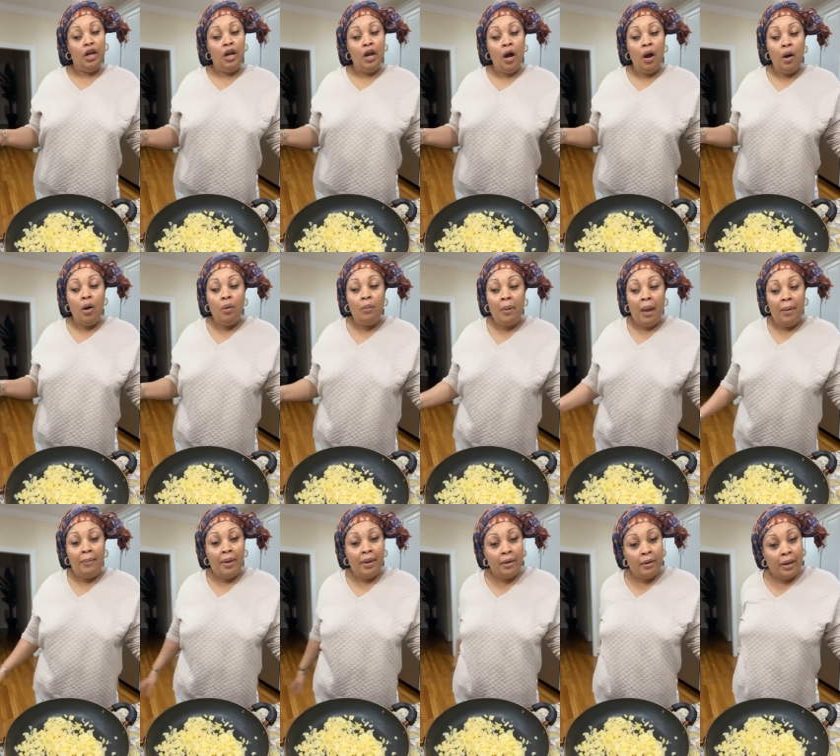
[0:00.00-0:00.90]
You
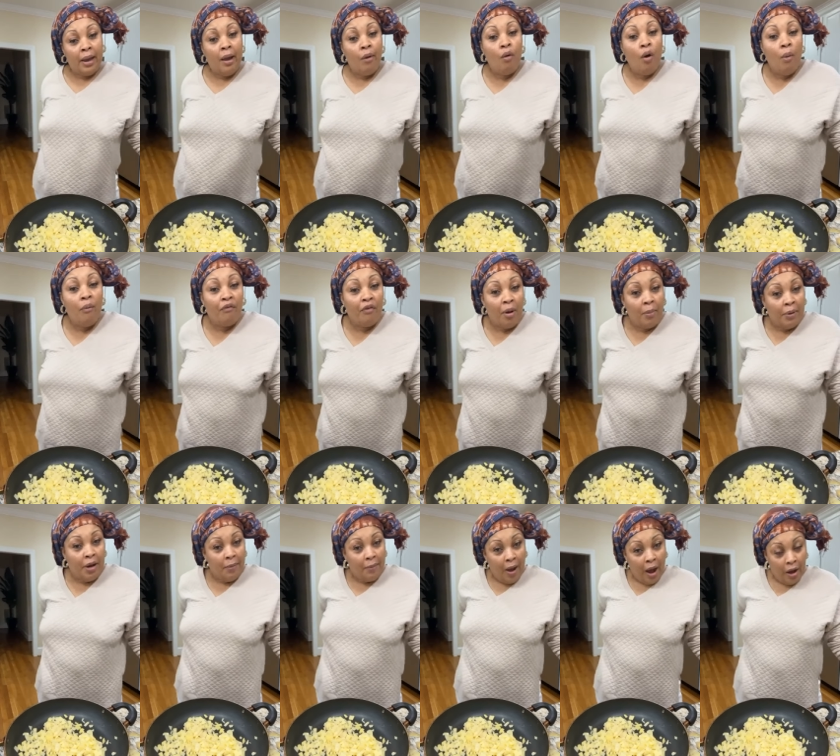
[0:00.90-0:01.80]
know, maybe you can whoop
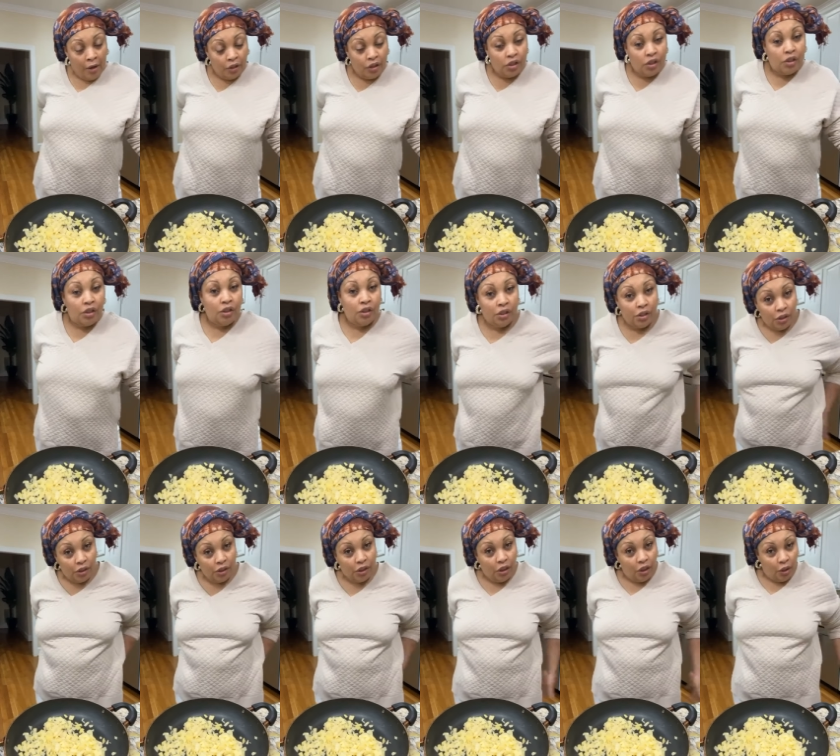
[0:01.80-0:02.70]
from the
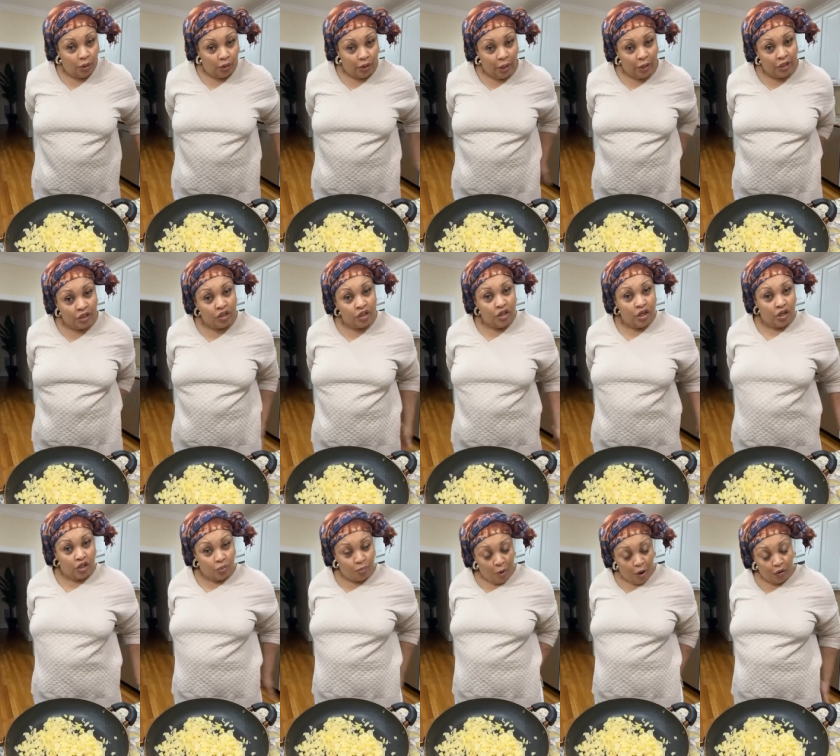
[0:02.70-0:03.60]
box. You know, this
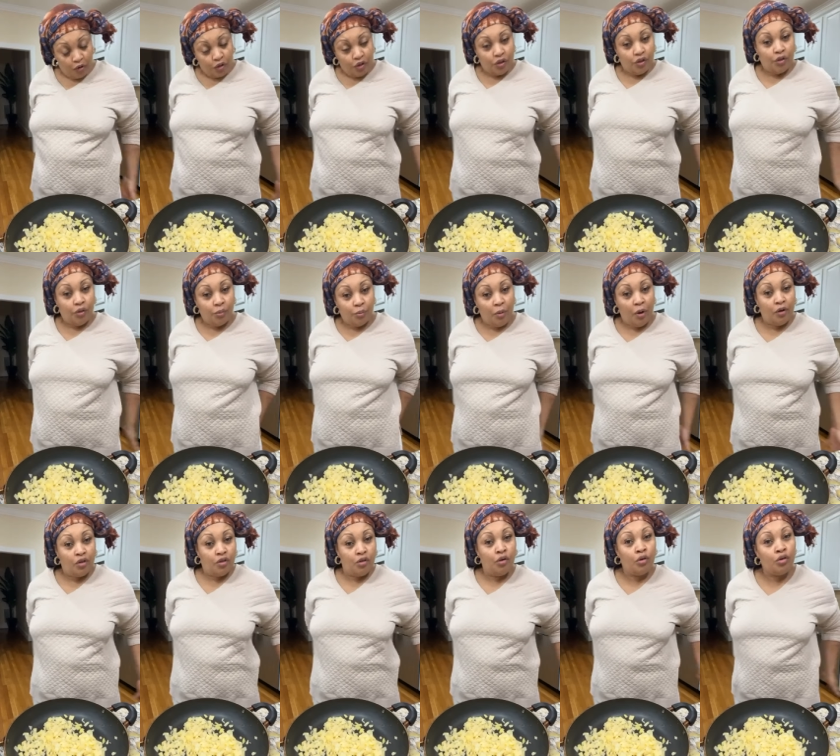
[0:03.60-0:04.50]
this box.
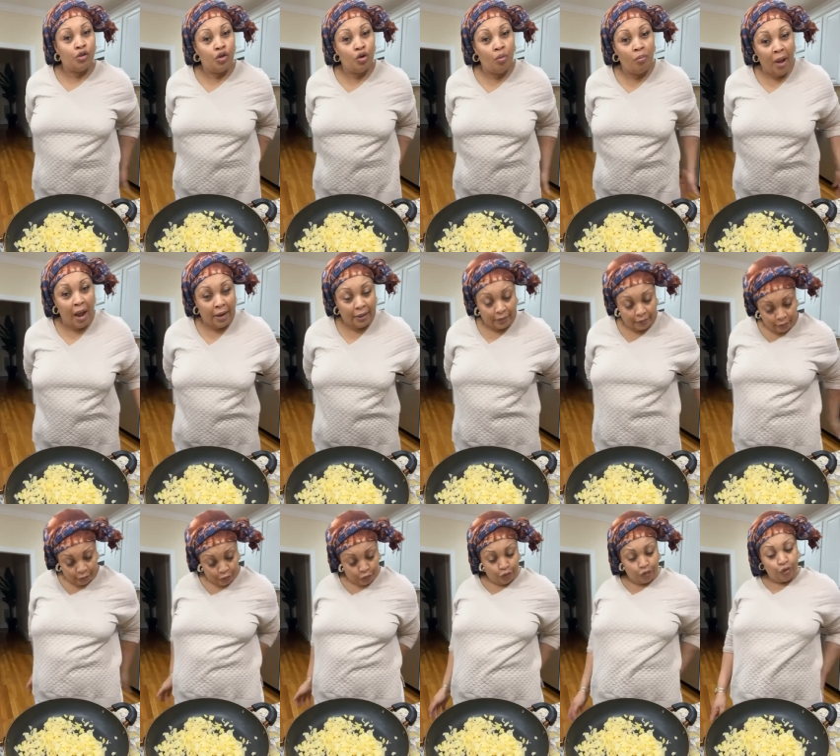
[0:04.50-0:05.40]
Box don't show mad.